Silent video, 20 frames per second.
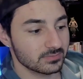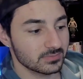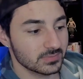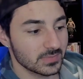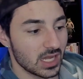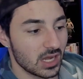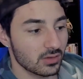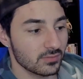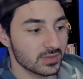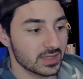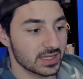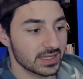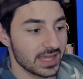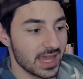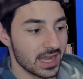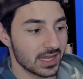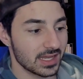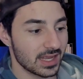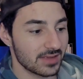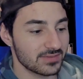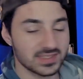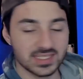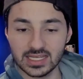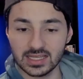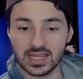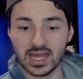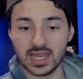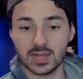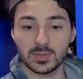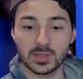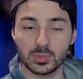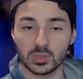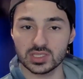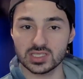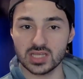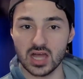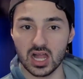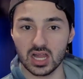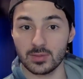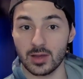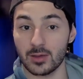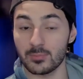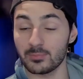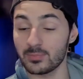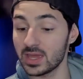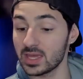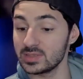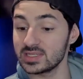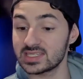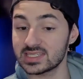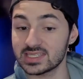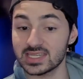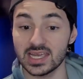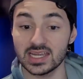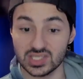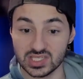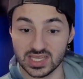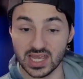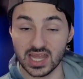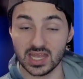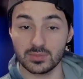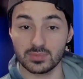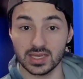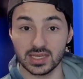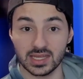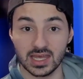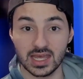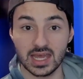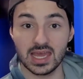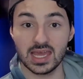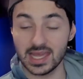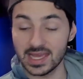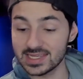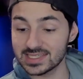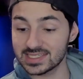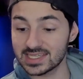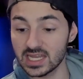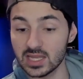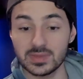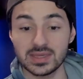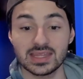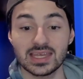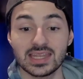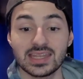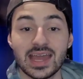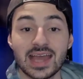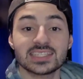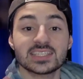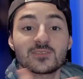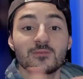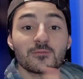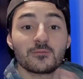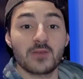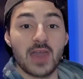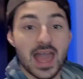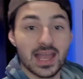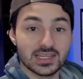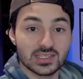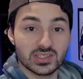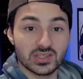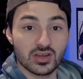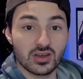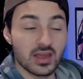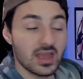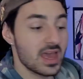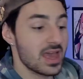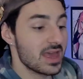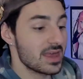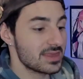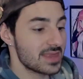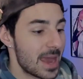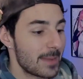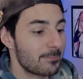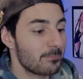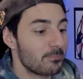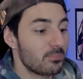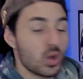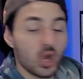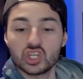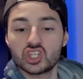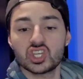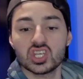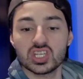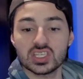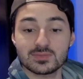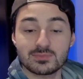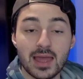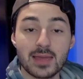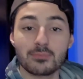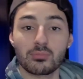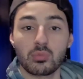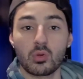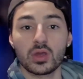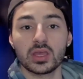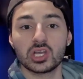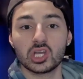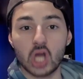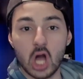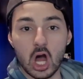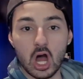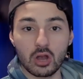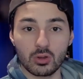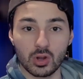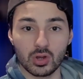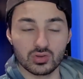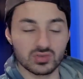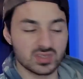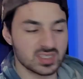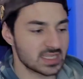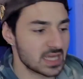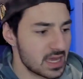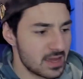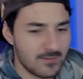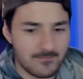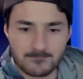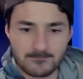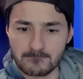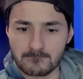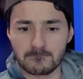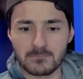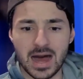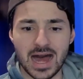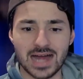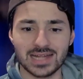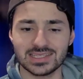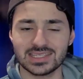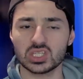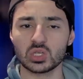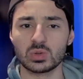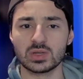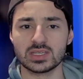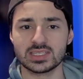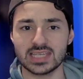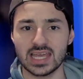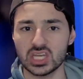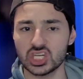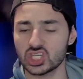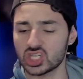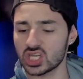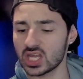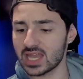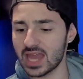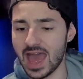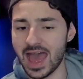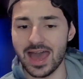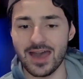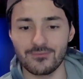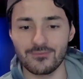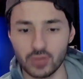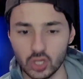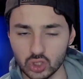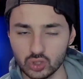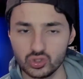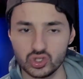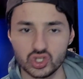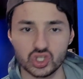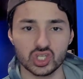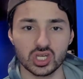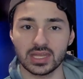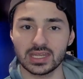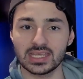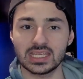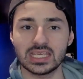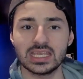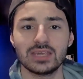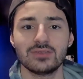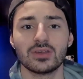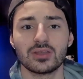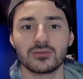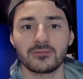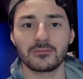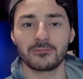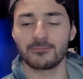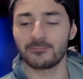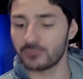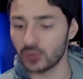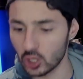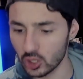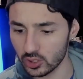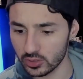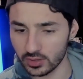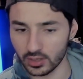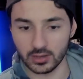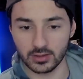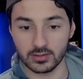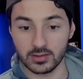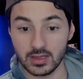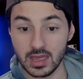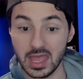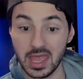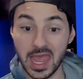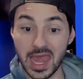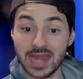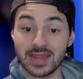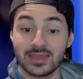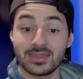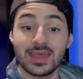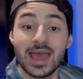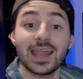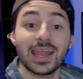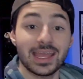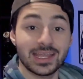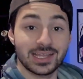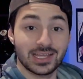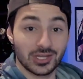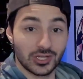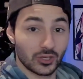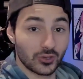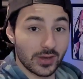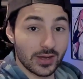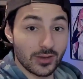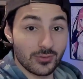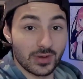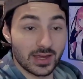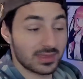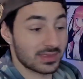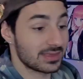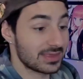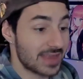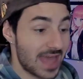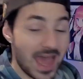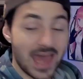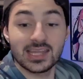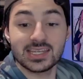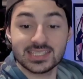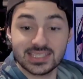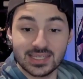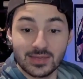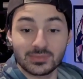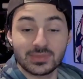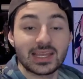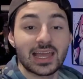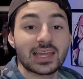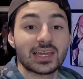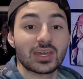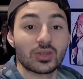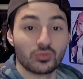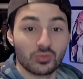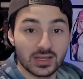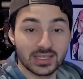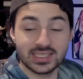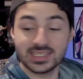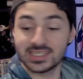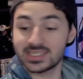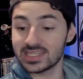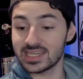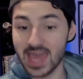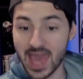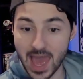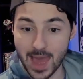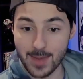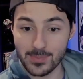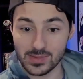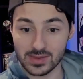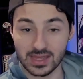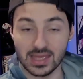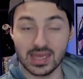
I don't know if they can. And I've seen a lot of people talk about maybe Sage Centipede is going to be the next factor that pushes my boy Garou's monsterization evolution even further. And that I could agree with. That is something I could really see happen.